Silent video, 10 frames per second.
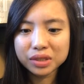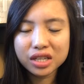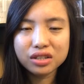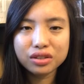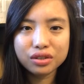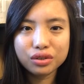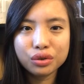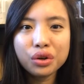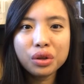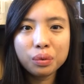since
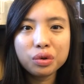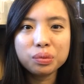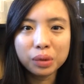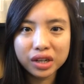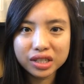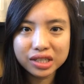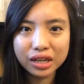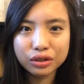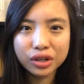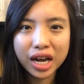you're the one who brought us
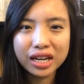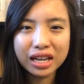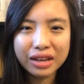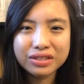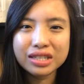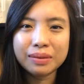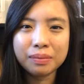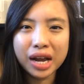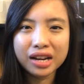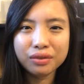there, you kind of have
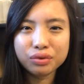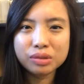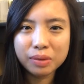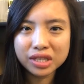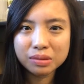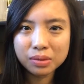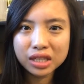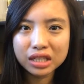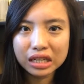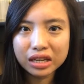some kind of
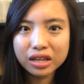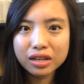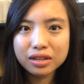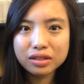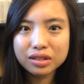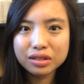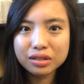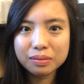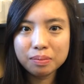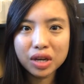responsibility
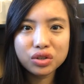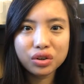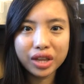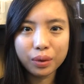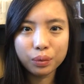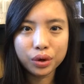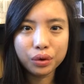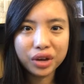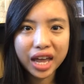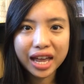to make sure that we're
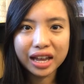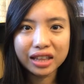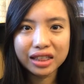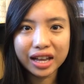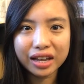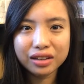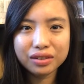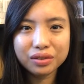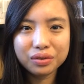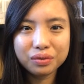okay, and
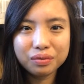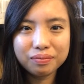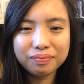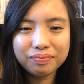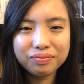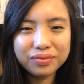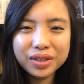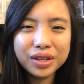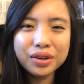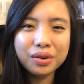that,
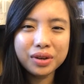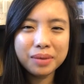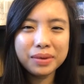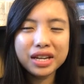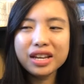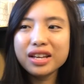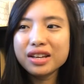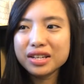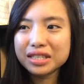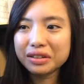you know what I mean?
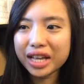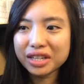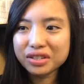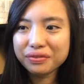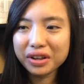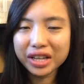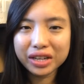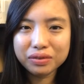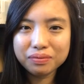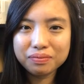So I just felt
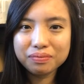like